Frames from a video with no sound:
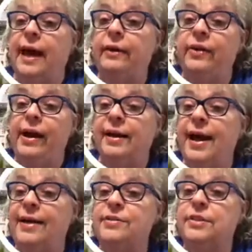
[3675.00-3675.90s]
I don't know how
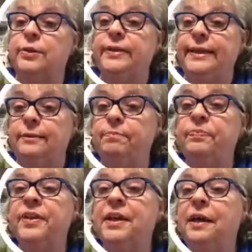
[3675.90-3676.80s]
guys do it.
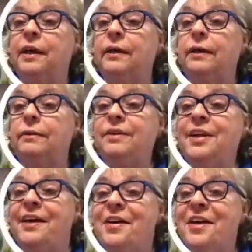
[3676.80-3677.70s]

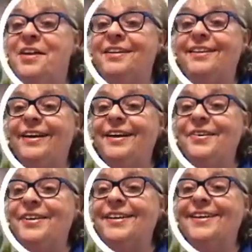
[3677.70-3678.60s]
No,
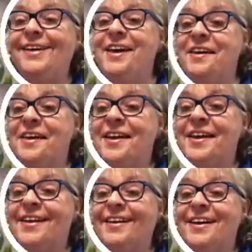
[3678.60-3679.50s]
Nyoka,
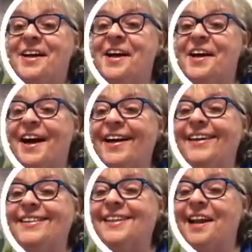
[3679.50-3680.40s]
I
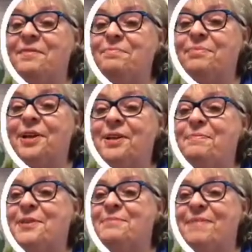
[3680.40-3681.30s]
can pull up
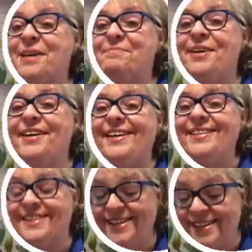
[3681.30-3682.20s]
his man
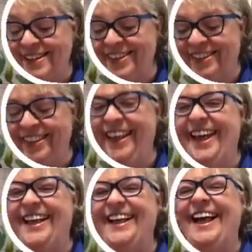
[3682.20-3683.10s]
panties and deal.
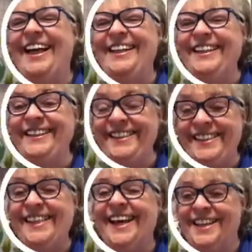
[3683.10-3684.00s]

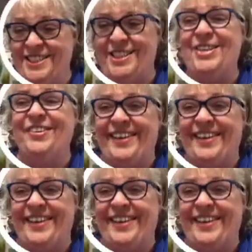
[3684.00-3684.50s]
Yes, you